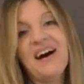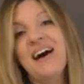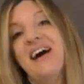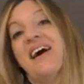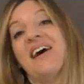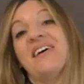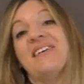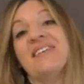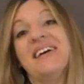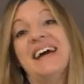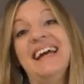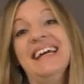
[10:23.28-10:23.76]

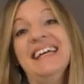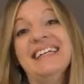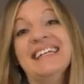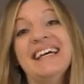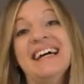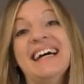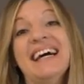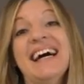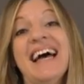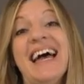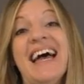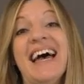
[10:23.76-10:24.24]
All right,
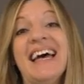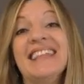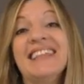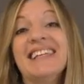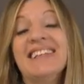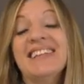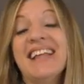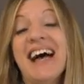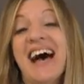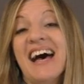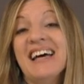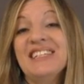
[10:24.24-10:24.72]
and
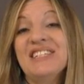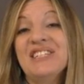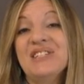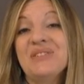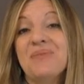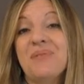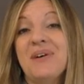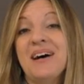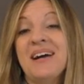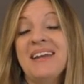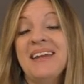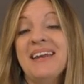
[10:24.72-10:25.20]
the
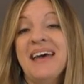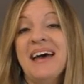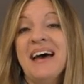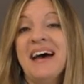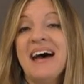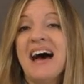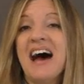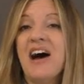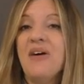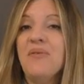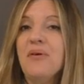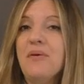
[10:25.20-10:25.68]
last one,
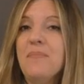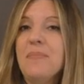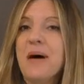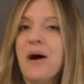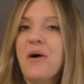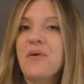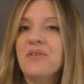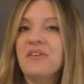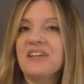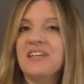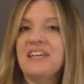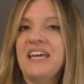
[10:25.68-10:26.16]
how
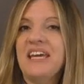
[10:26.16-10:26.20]
about